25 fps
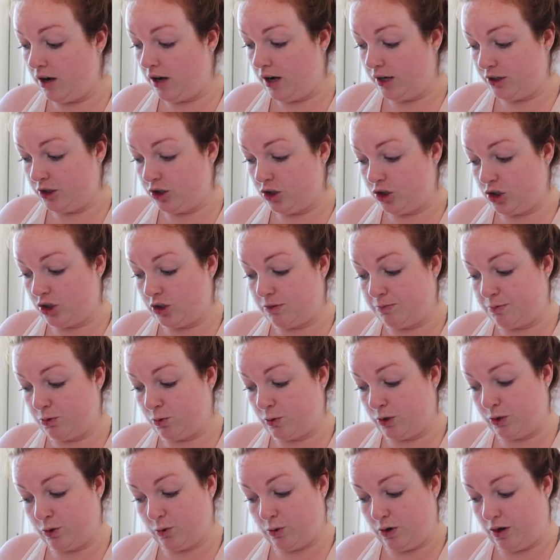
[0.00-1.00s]
lunch
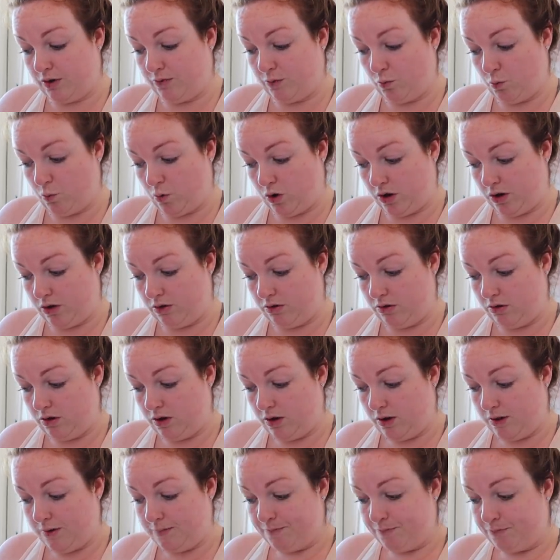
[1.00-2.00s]
between 12 and 1,
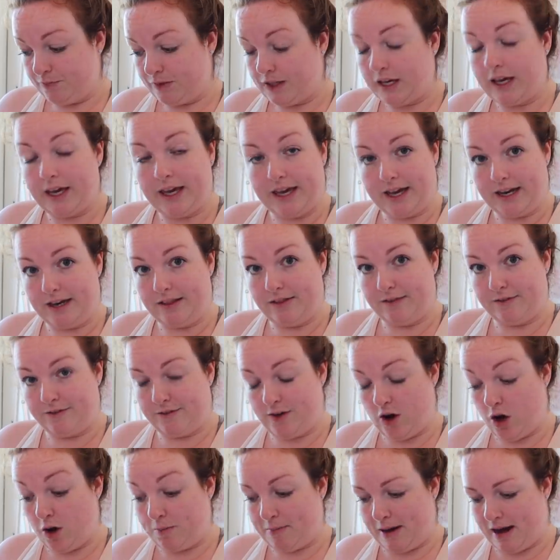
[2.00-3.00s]
again in the
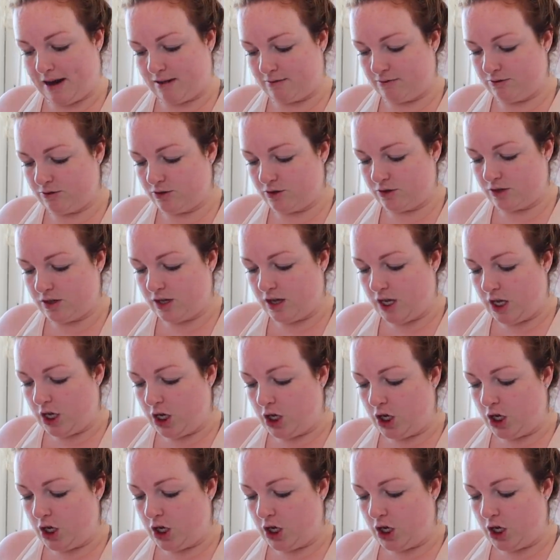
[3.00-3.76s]
farmhouse.